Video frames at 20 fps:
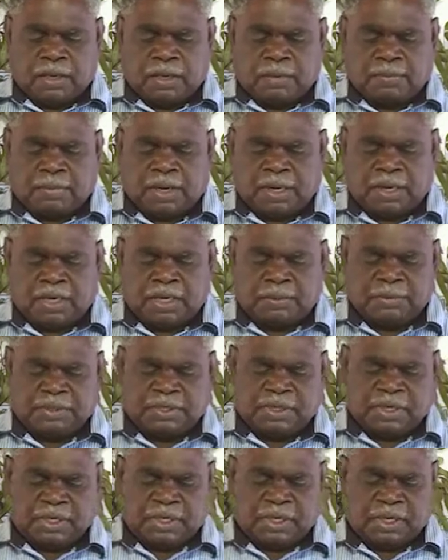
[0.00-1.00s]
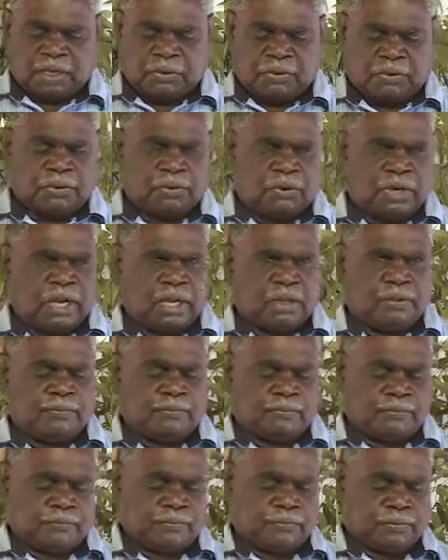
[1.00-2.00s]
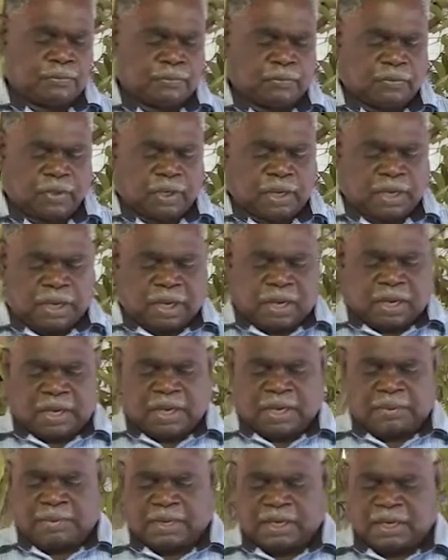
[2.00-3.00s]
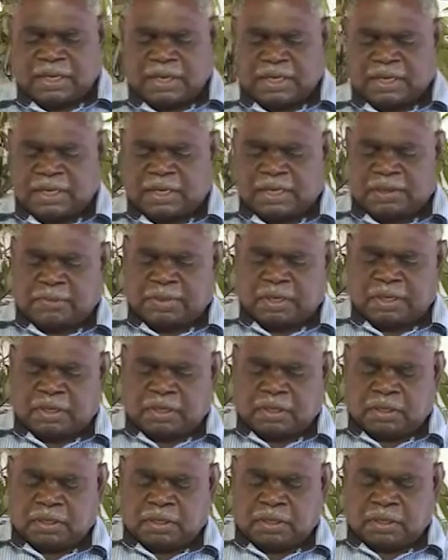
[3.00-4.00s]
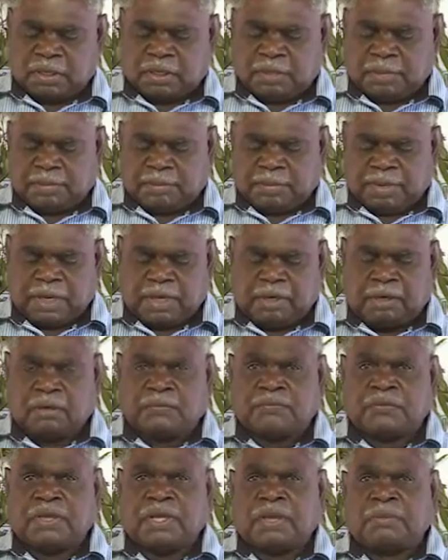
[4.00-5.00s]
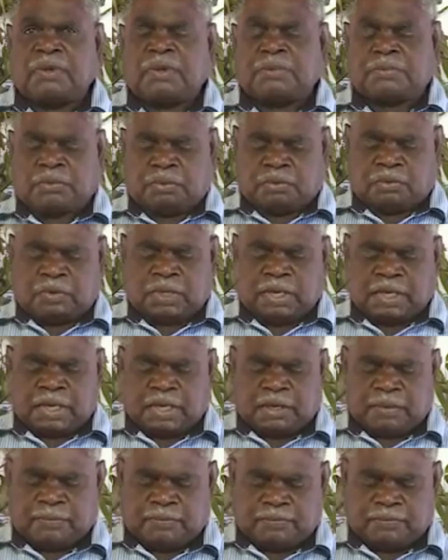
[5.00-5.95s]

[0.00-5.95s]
My name is Yingiya Guyula. I am a leader, man of the Jambarapingo clan.